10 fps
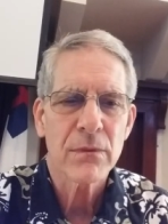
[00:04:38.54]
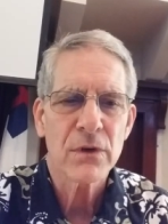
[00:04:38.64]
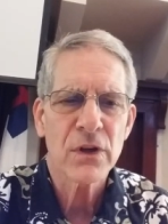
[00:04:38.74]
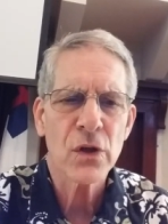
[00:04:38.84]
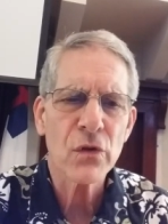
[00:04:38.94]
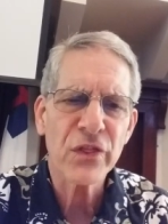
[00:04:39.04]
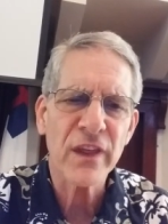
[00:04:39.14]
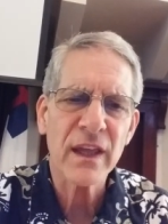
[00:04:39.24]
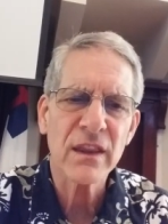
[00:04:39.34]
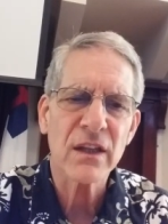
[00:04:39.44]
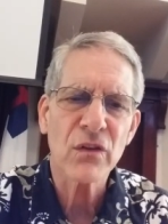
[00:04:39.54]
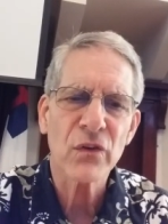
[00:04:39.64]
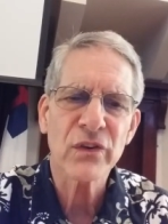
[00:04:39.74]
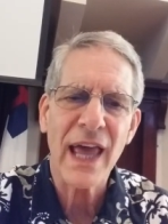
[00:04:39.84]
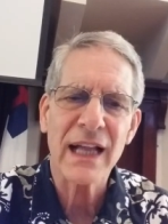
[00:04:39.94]
Do you think that
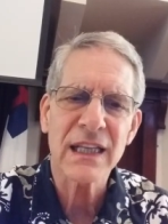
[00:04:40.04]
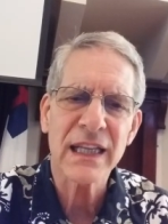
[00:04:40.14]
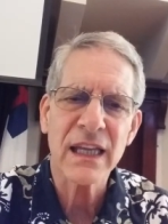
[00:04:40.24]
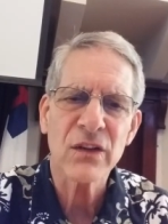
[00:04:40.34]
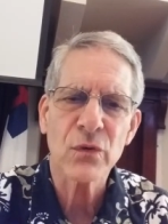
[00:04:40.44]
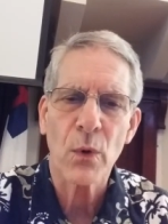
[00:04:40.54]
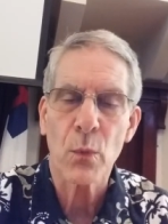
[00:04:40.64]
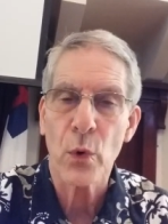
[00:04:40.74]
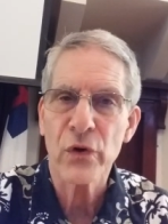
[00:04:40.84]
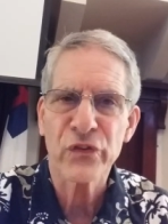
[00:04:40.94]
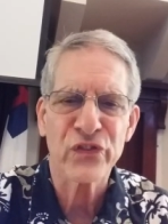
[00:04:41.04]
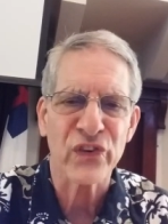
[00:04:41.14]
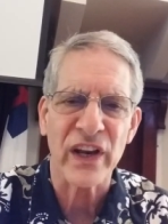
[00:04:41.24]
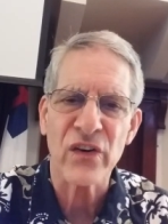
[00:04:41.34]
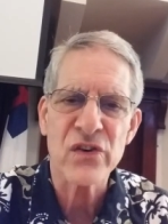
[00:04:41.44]
those Galileans were worse
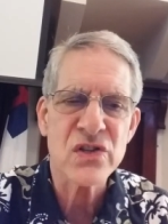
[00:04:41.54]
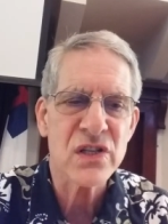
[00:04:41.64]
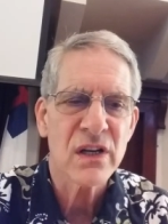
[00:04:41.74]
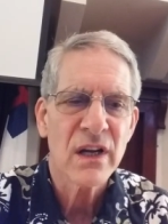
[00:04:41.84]
sinners